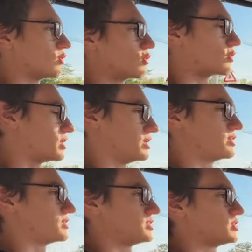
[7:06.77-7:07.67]
or
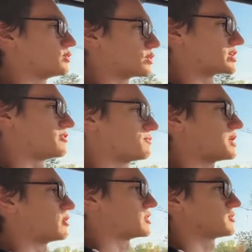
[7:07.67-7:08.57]
you give
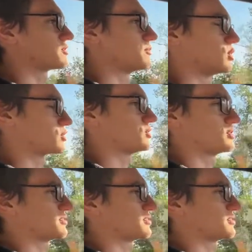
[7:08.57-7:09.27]
power to the motor.